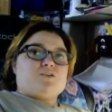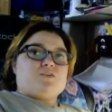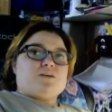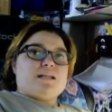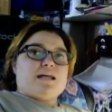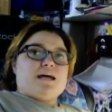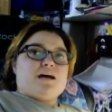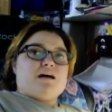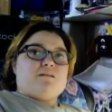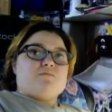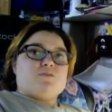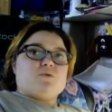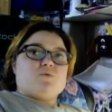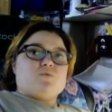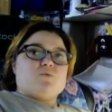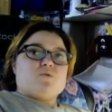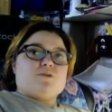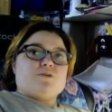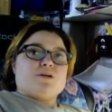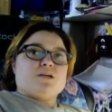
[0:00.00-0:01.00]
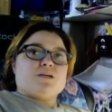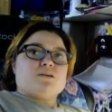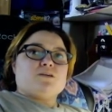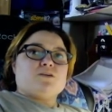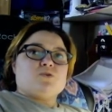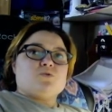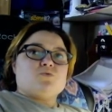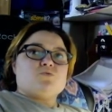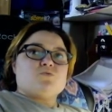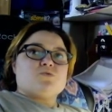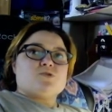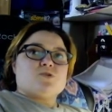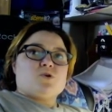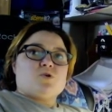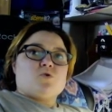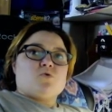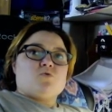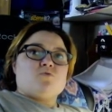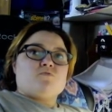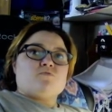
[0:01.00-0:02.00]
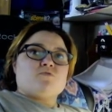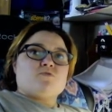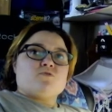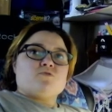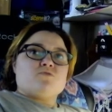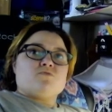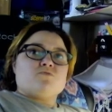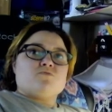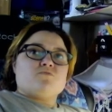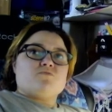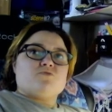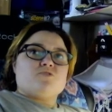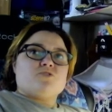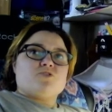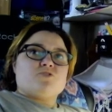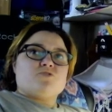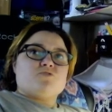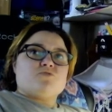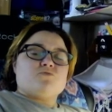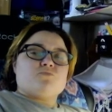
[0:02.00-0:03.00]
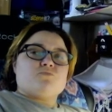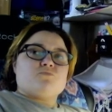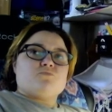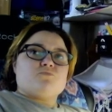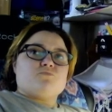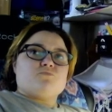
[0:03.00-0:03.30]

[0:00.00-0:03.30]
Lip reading: you're going to have it where it goes over the